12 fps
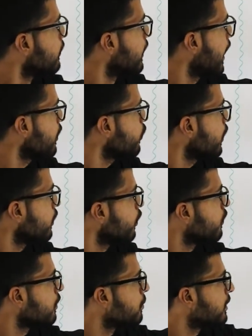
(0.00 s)
that value
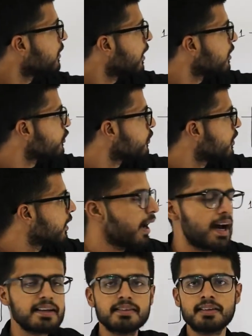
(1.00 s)
will be transferred
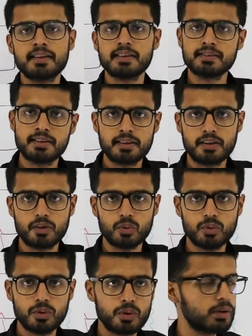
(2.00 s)
as it is in
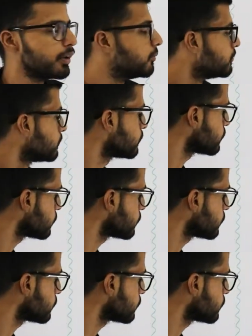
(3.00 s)
Q. Okay.